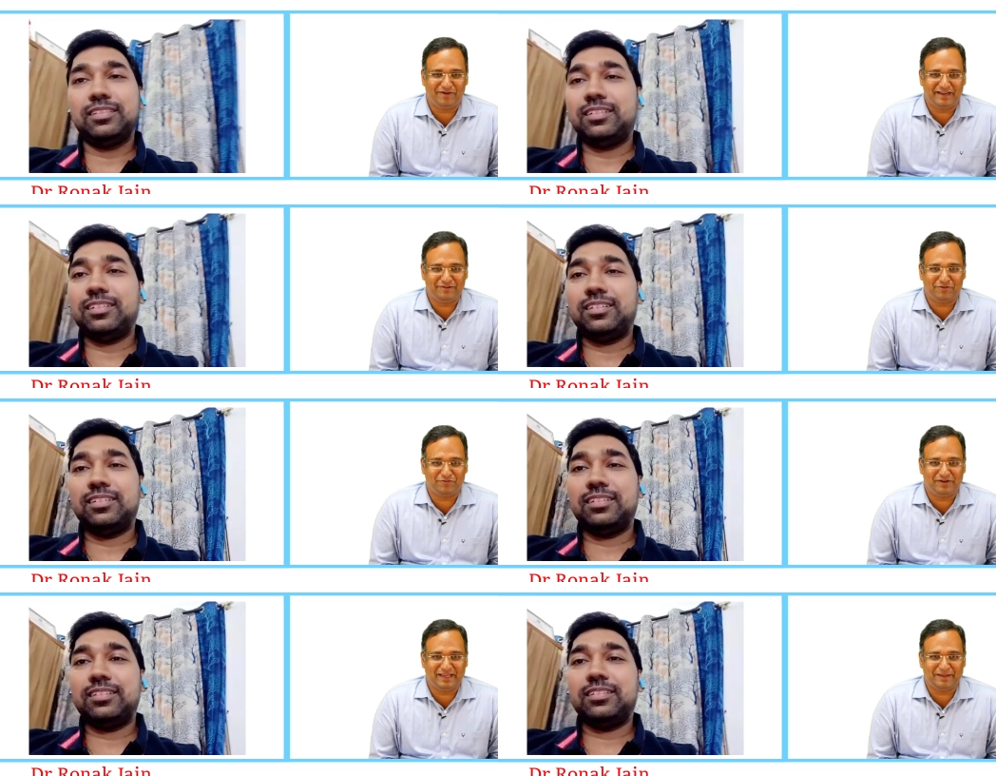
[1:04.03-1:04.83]
Speaker 1: or reading
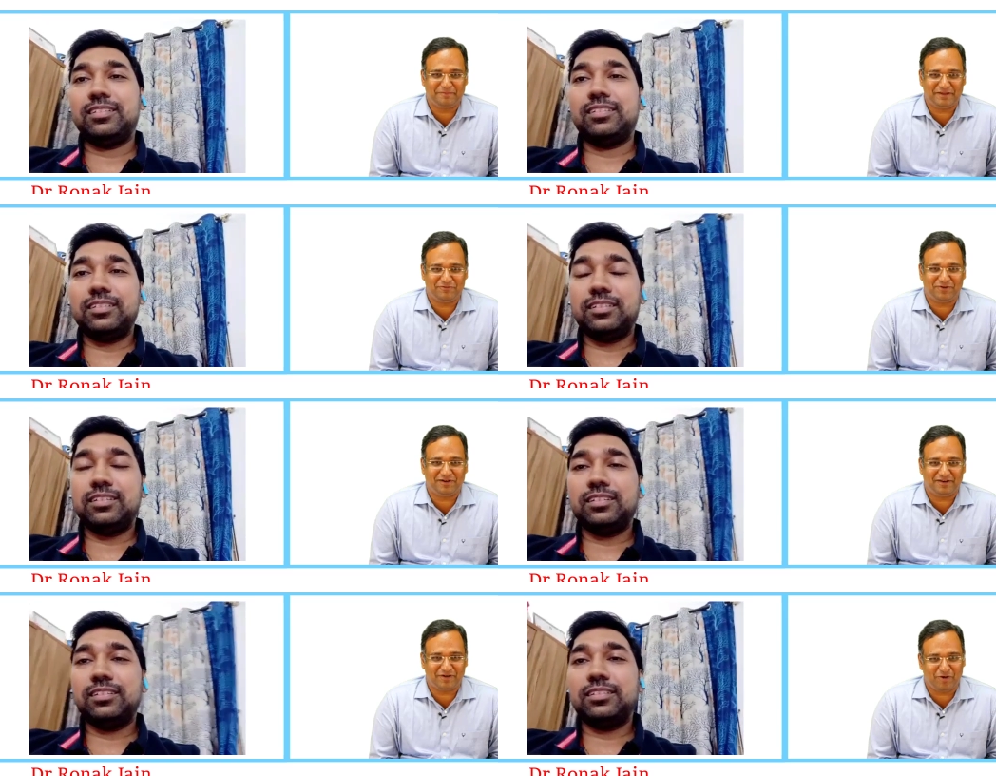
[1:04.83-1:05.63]
for full time? If at
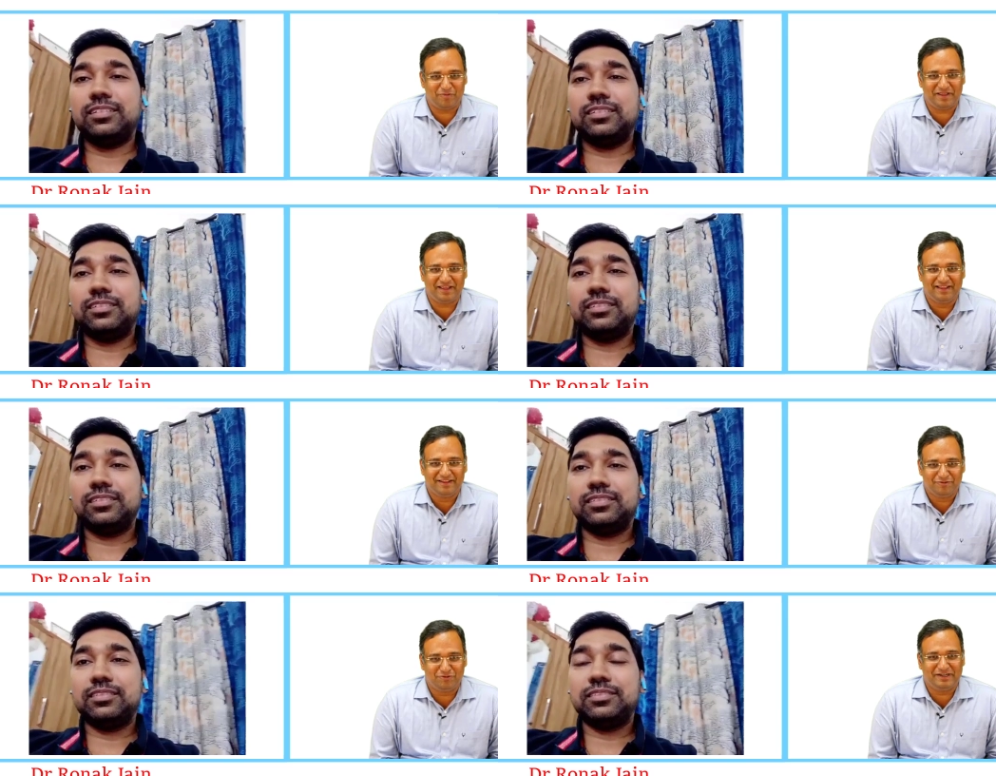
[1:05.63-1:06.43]
all, how
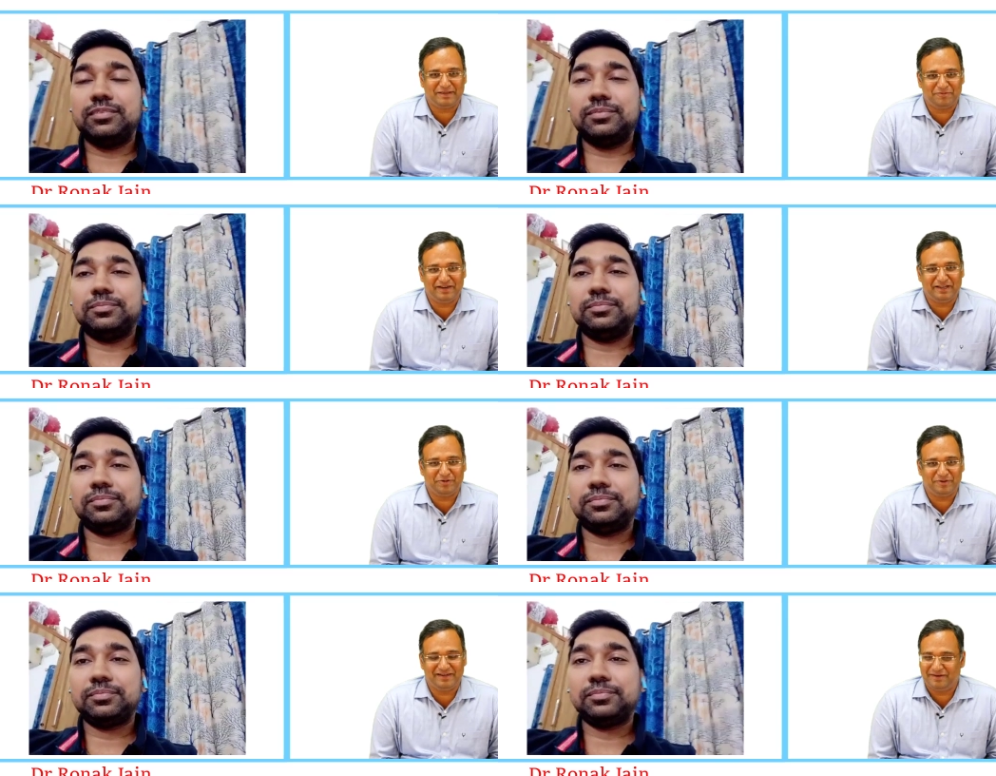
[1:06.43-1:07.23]
many full time
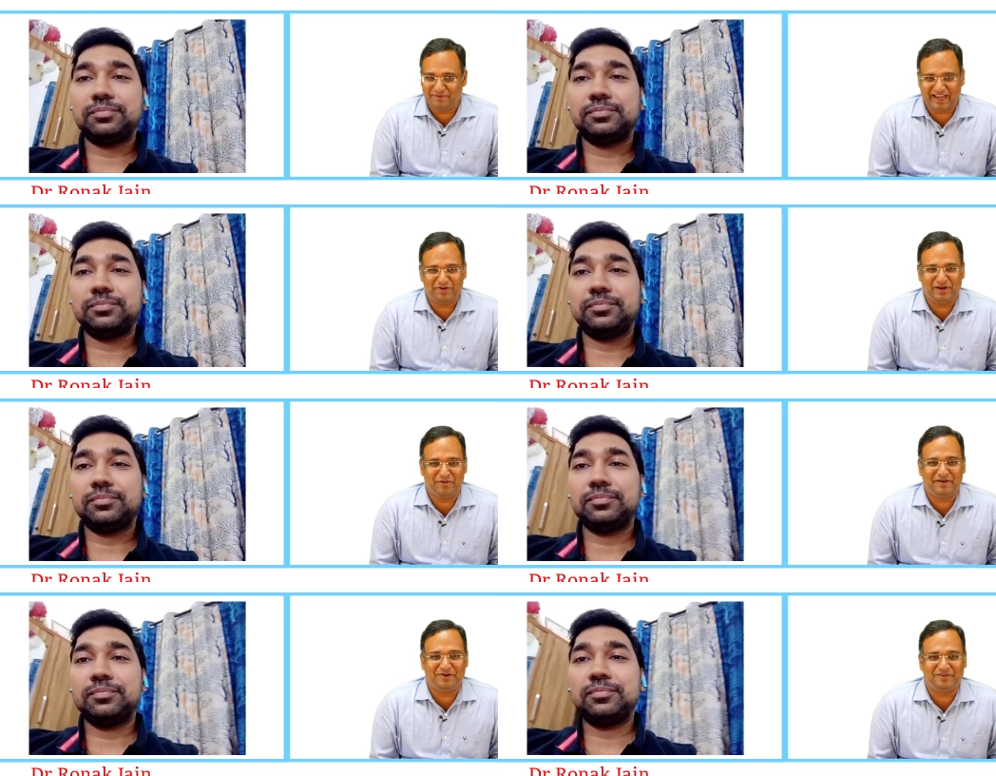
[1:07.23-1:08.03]
reading you did? Can you
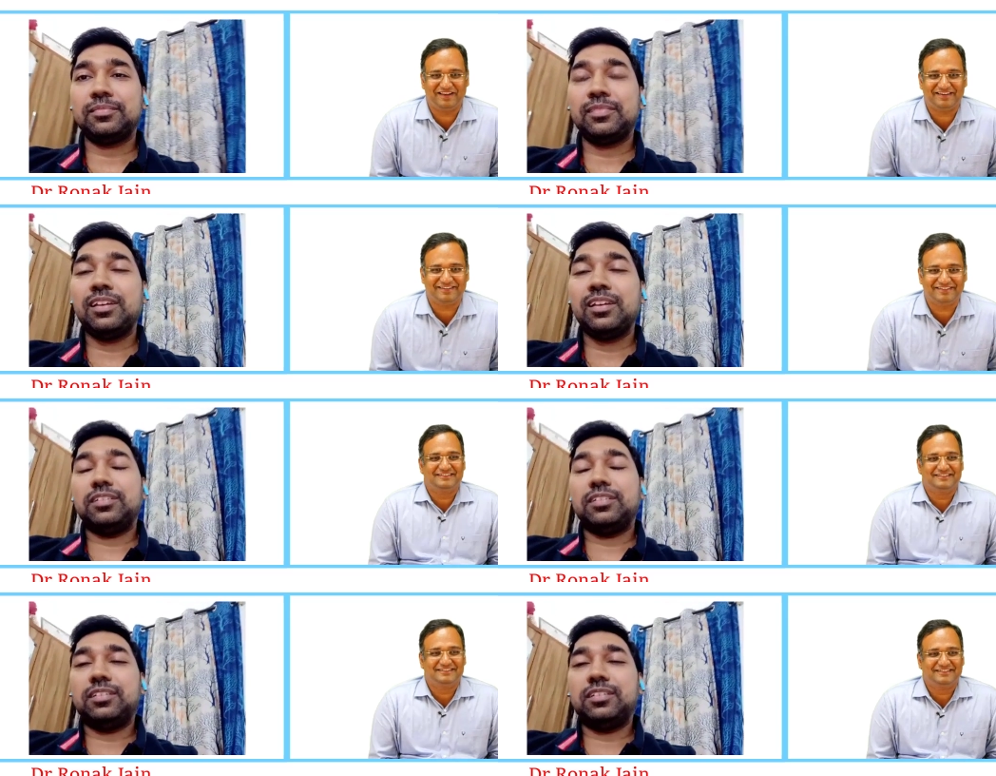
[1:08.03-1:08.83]
elaborate on that?
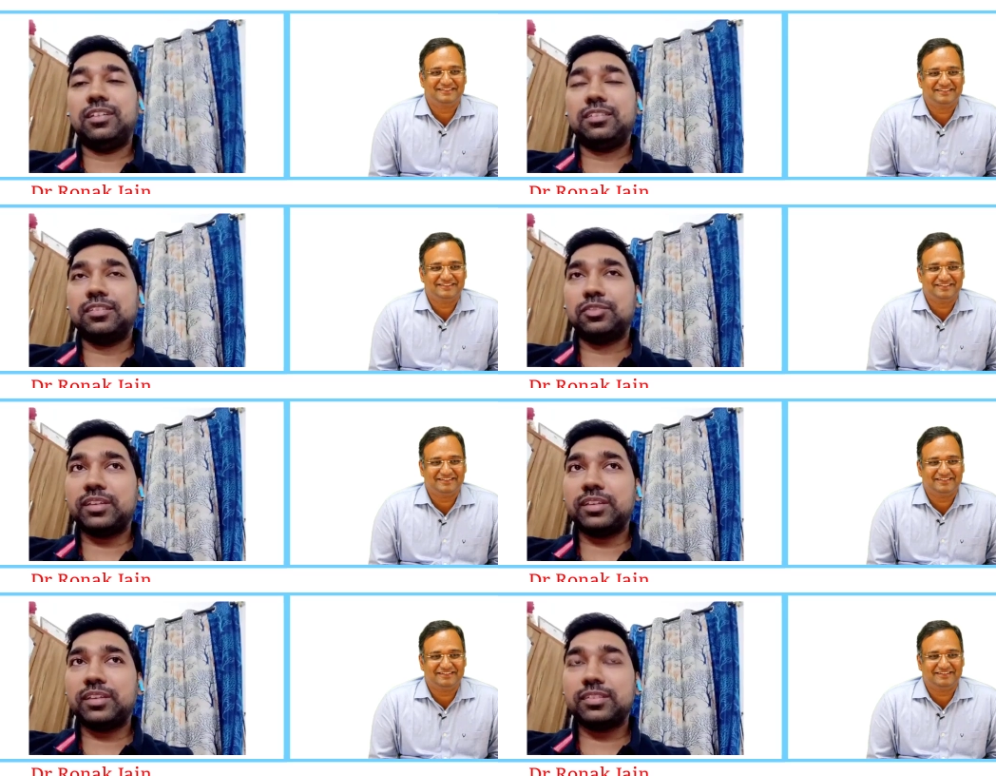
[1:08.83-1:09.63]
Speaker 2: Yes, sir.
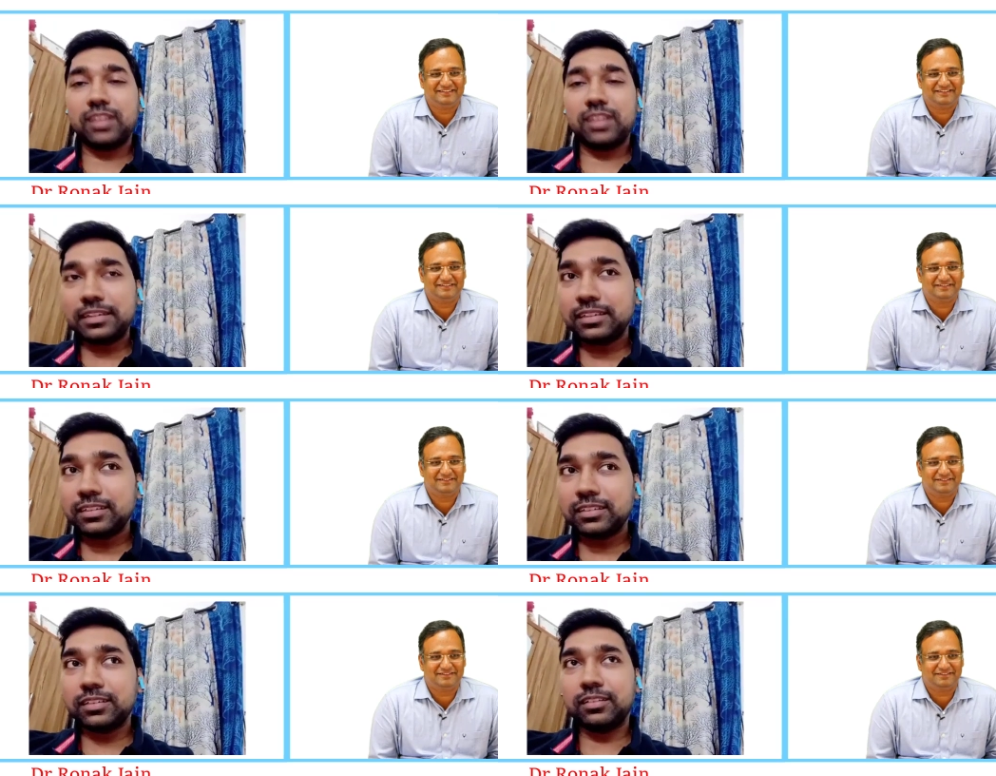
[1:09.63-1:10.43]
So I started,
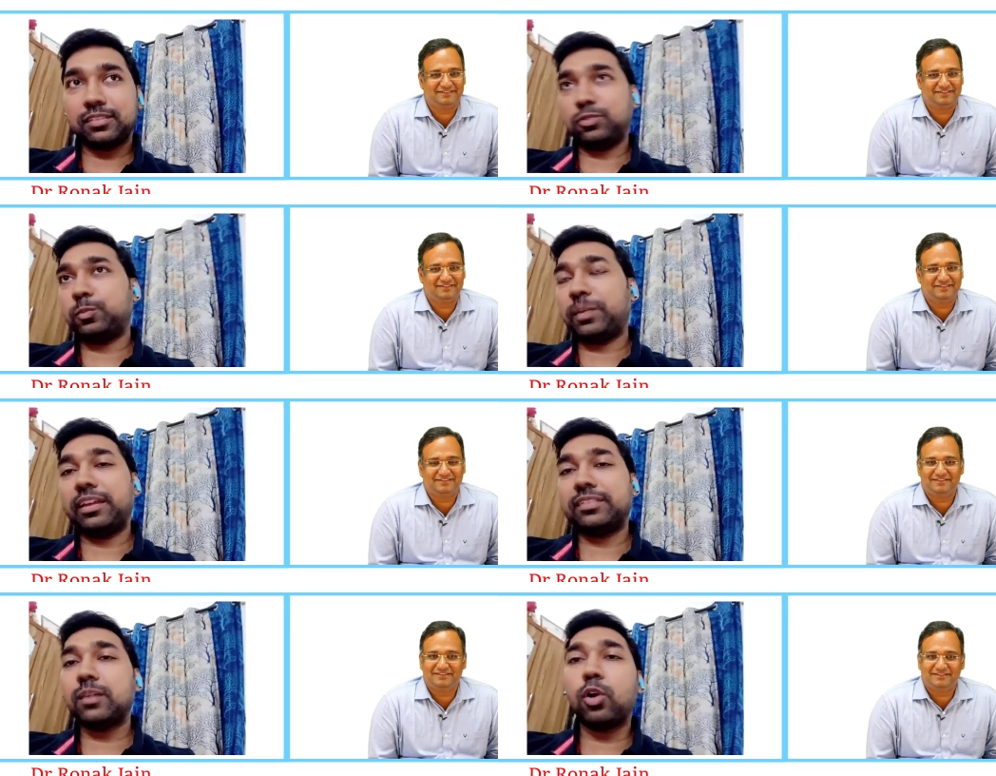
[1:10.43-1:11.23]
so my
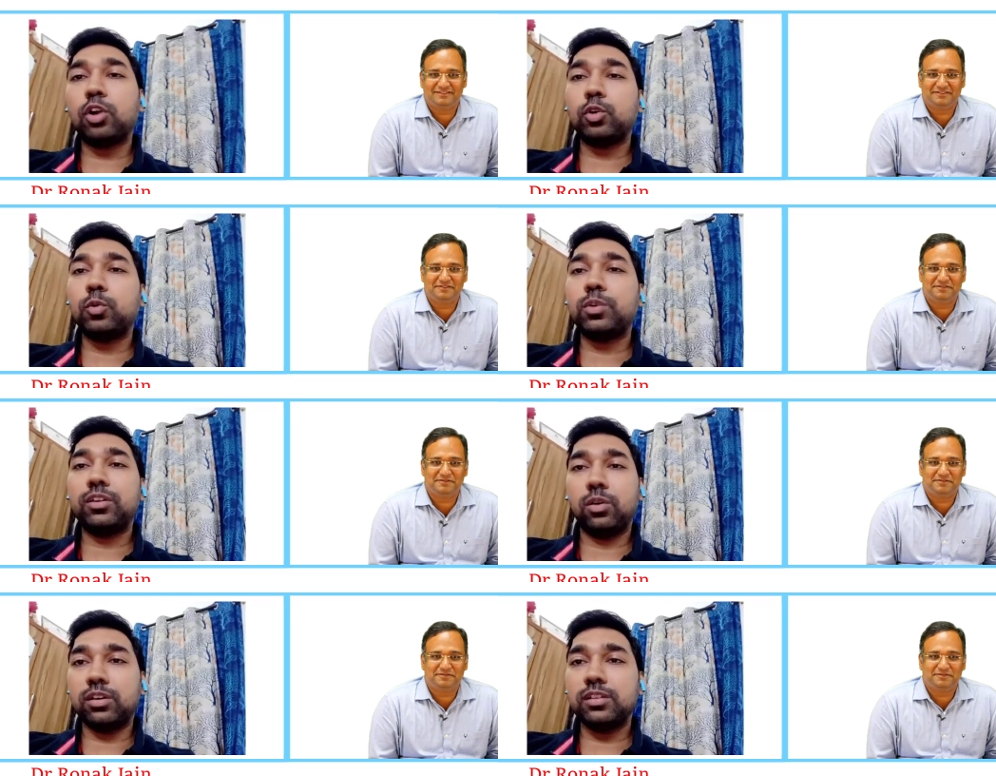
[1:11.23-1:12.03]
exam got
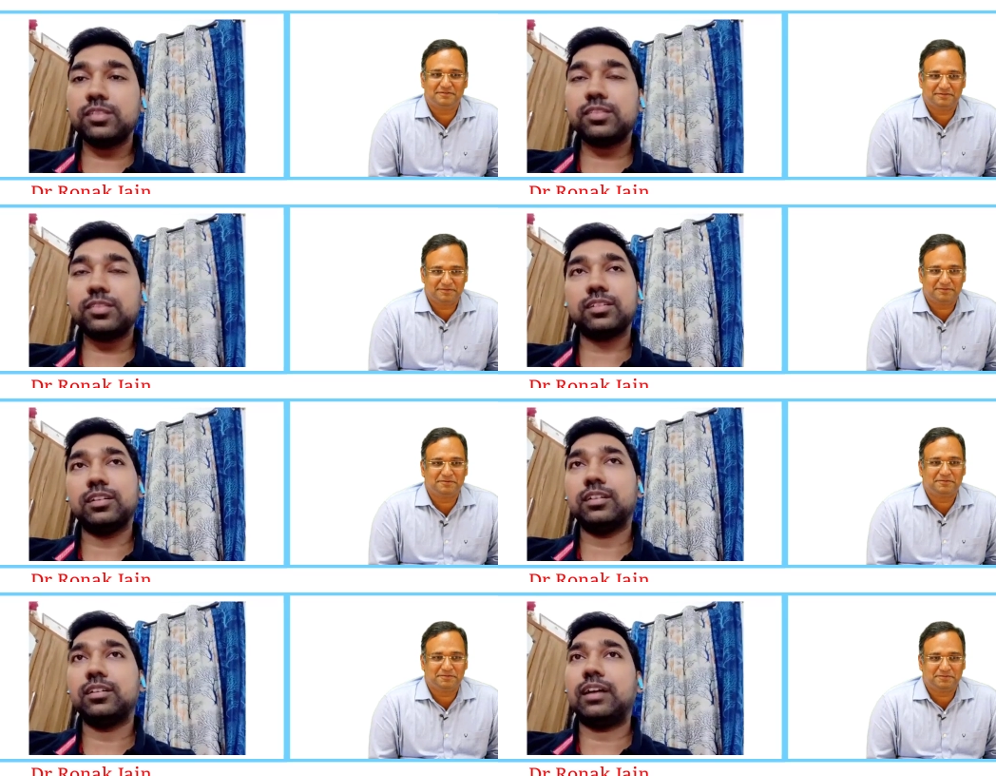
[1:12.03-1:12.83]
over in August,
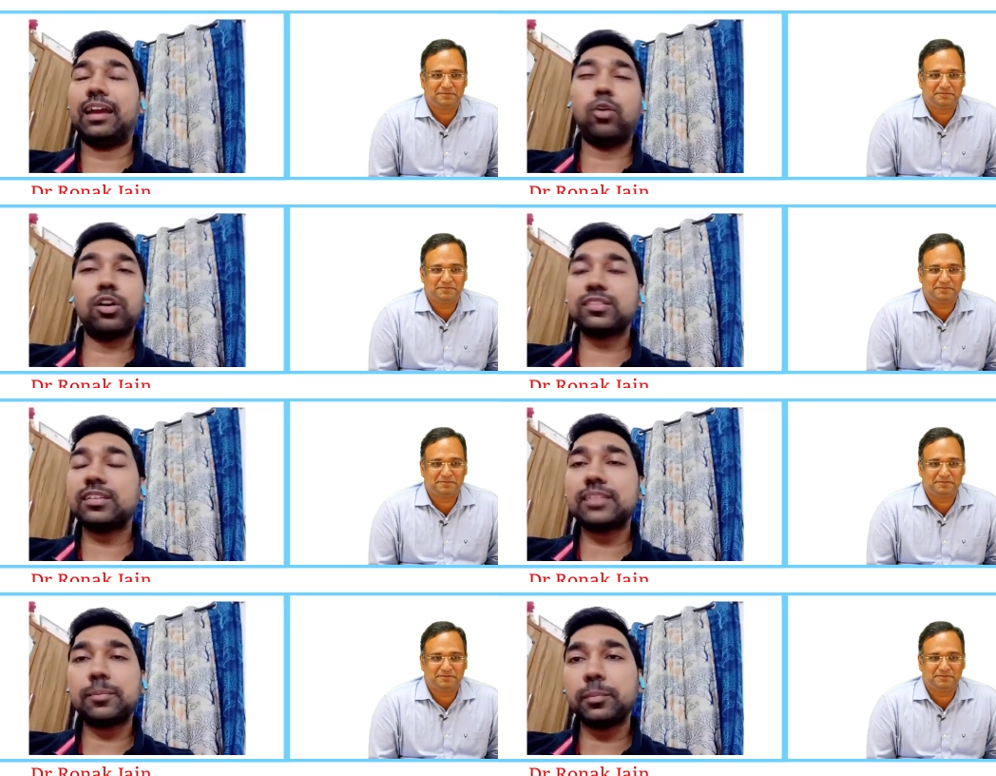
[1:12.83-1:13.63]
and August
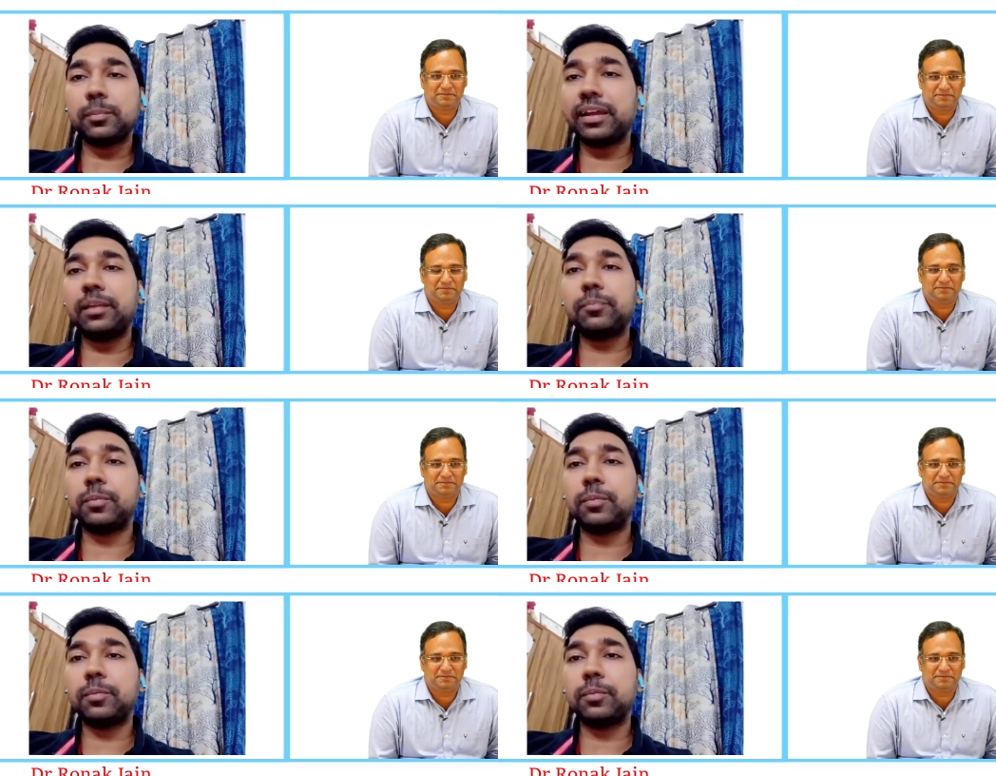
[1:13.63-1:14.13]
and September I didn't